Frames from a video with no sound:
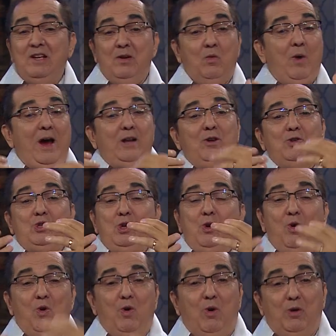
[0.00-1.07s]
why don't you
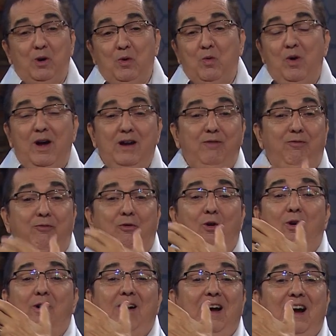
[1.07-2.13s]
order one
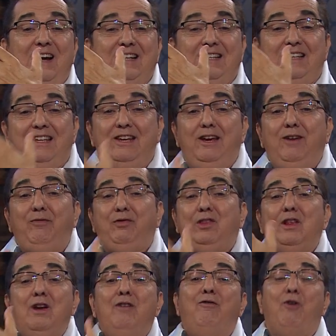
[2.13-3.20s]
for a gift
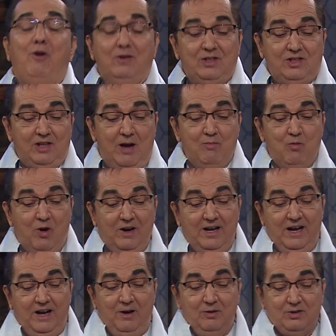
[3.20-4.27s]
for someone
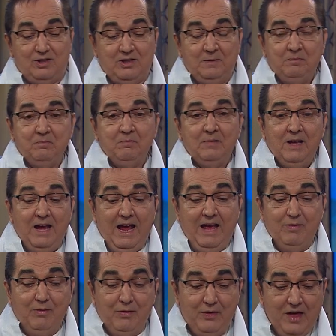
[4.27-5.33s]
else?
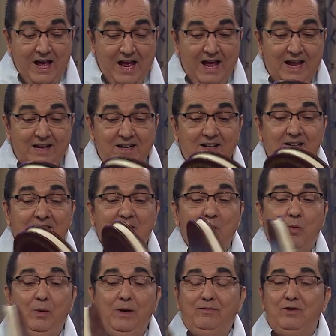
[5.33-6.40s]
And then
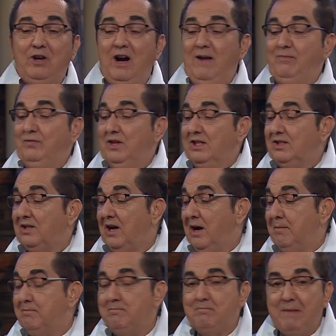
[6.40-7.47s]
we've got this
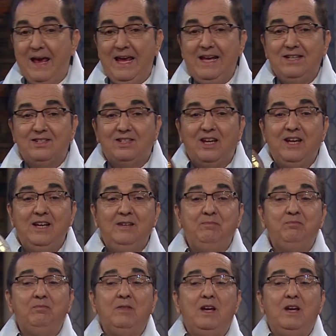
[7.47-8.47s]
amazing